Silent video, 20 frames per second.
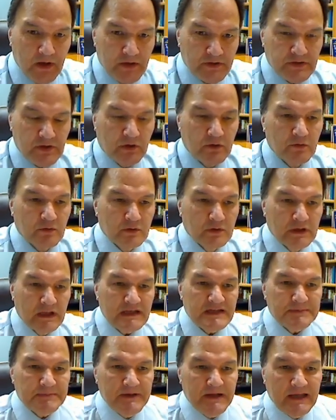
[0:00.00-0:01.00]
So
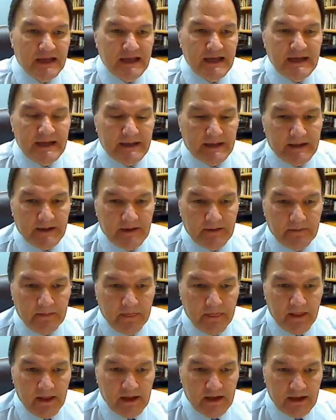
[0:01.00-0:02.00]
let's begin
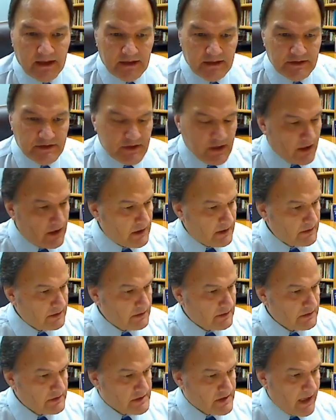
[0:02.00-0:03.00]
in
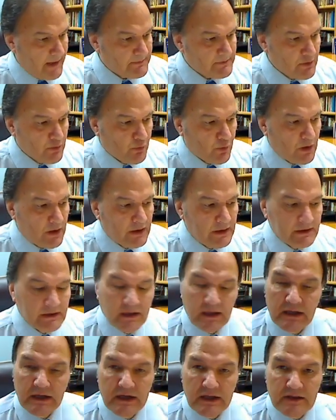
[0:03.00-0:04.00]
John chapter 1,
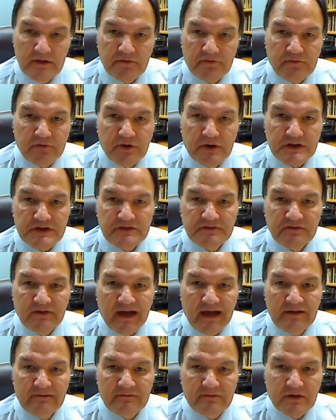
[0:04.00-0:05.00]
in the first
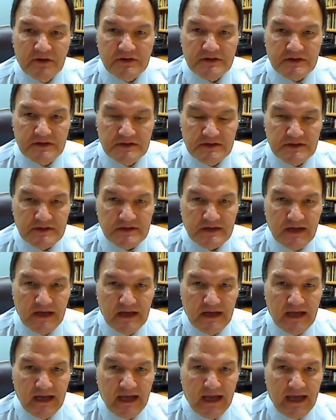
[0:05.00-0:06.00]
5 verses,
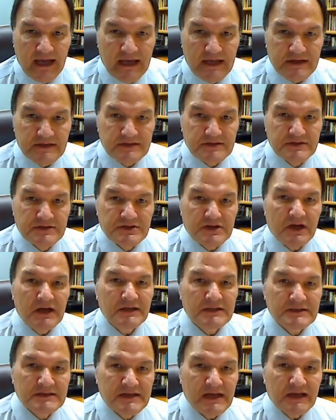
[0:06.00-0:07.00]
as
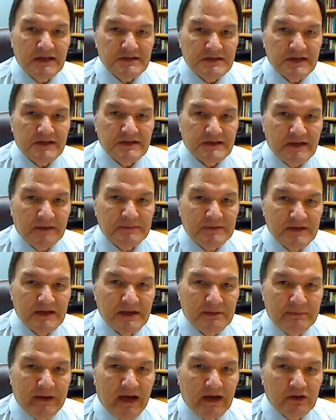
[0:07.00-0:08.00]
John tells us
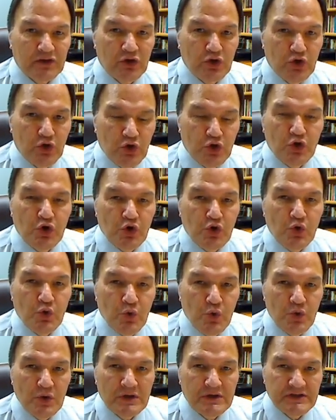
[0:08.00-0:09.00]
something about
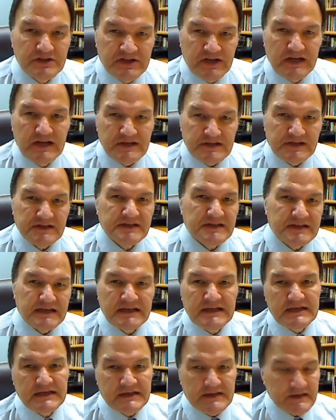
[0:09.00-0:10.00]
who Jesus
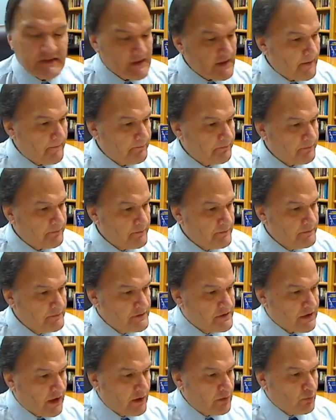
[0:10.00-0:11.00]
is.
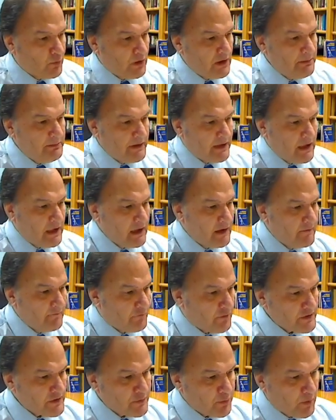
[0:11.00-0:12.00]
John 1, beginning in
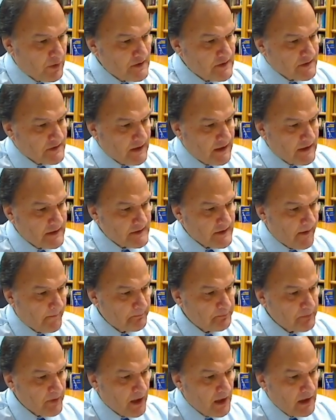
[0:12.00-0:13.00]
verse 1 says,
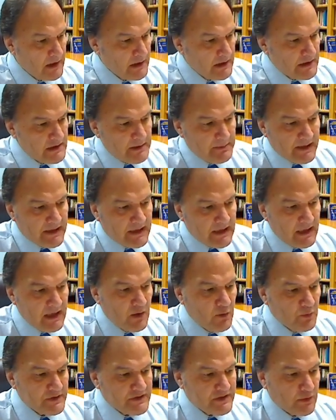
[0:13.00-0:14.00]
"In the
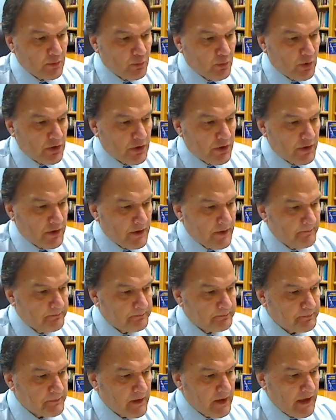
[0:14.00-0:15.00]
beginning was the Word,
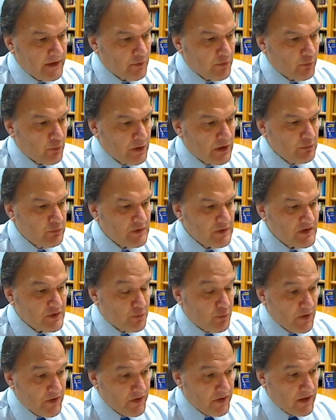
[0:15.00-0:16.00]
and the Word was
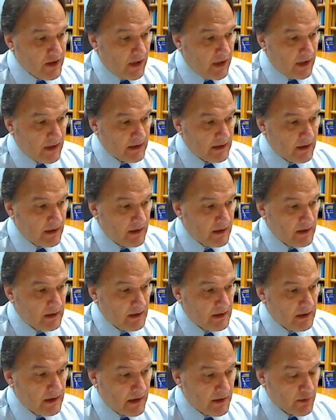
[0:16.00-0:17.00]
with God,
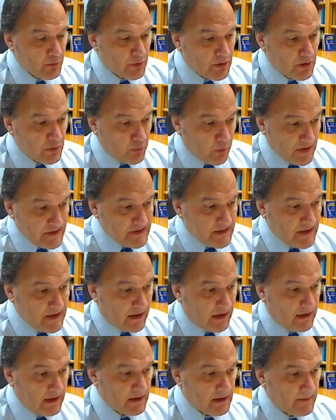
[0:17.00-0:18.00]
and the Word was
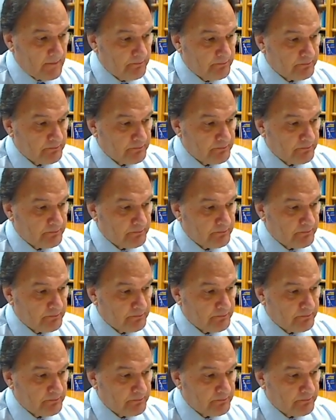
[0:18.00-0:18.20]
God.